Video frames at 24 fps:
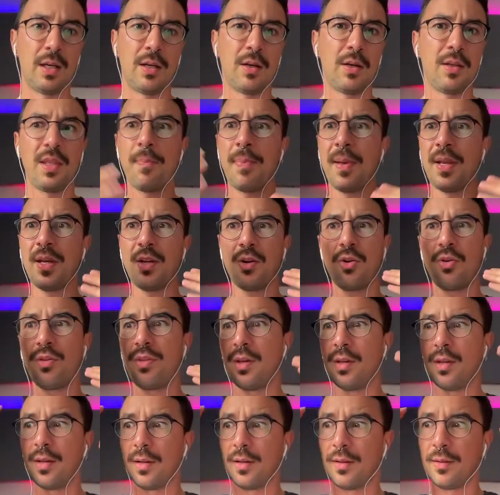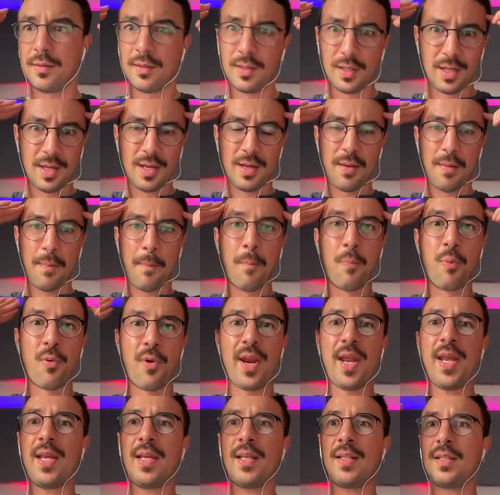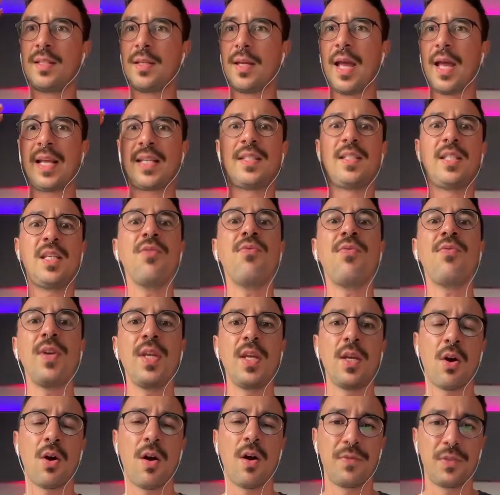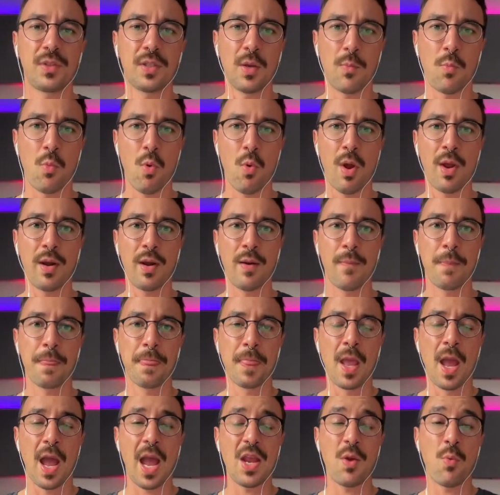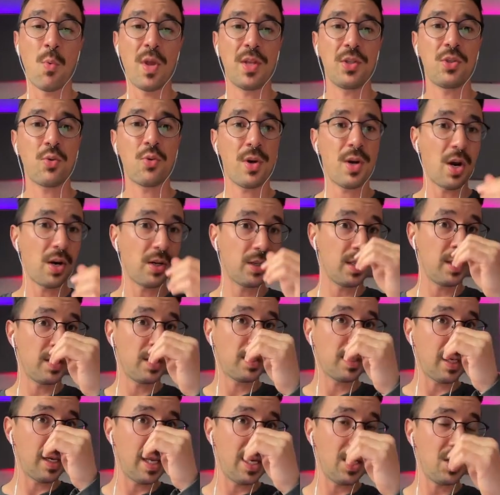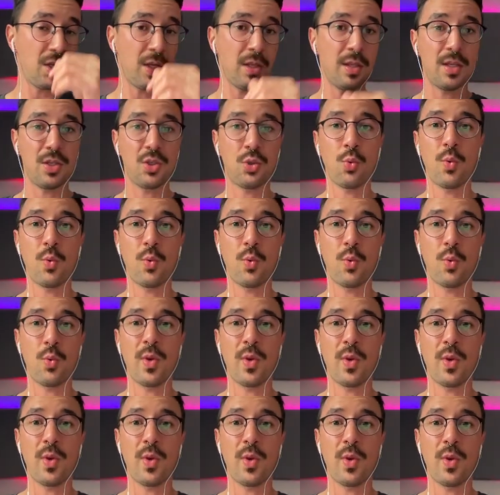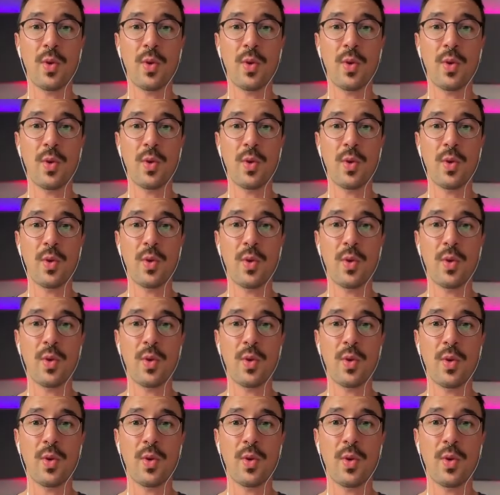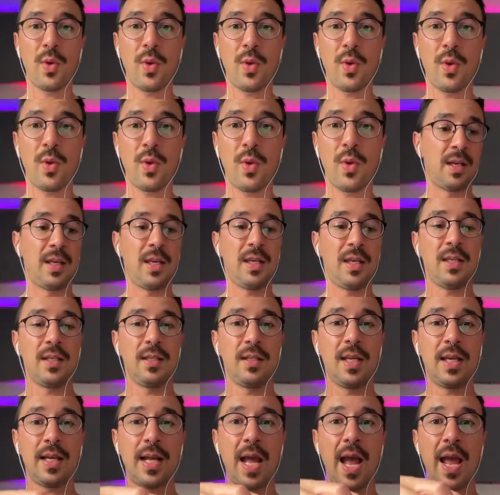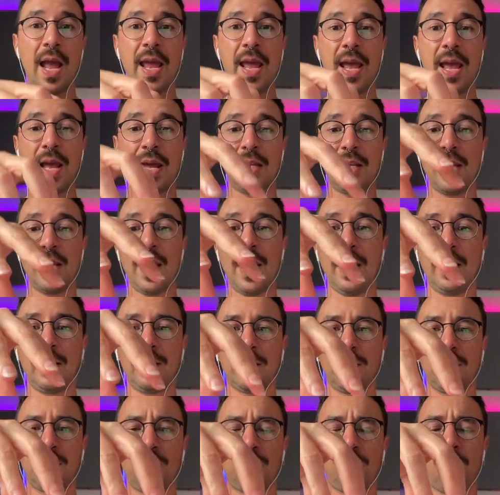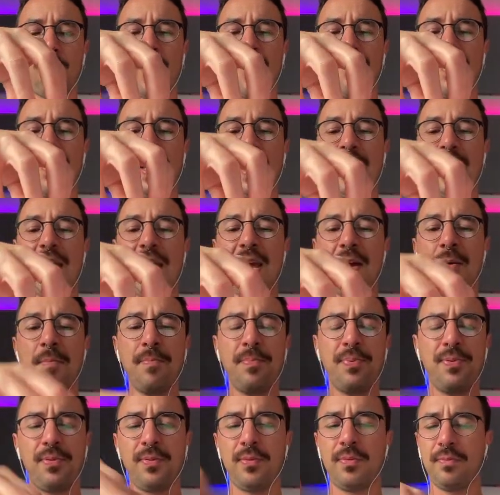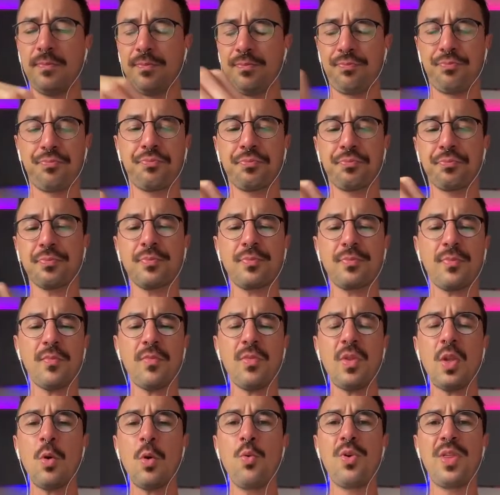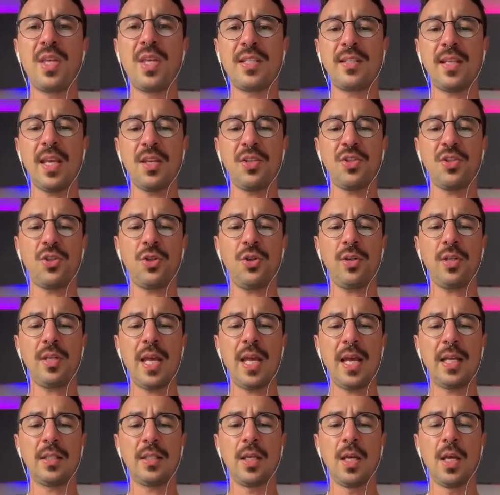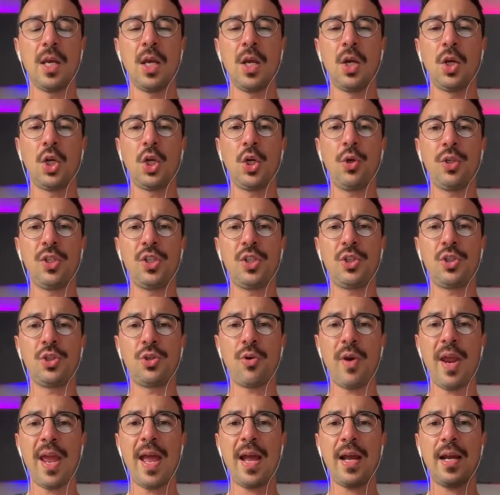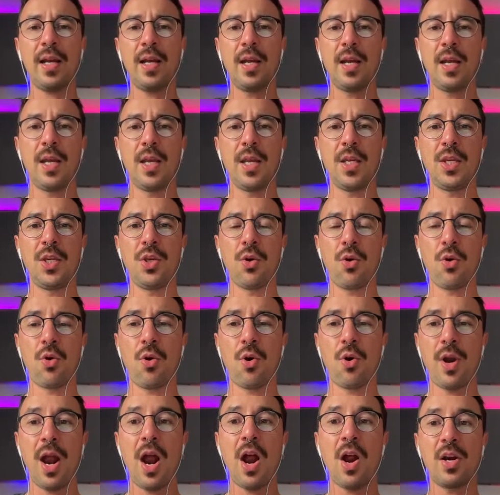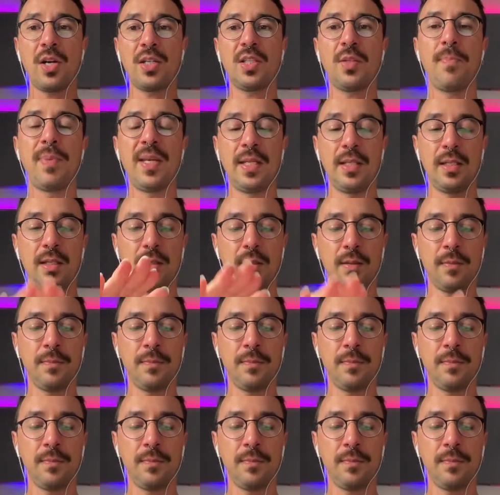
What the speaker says: depending on the brain activity of someone. I went to an art installation this weekend that the guy had a sort of a lamp with a sensor that could track your heartbeat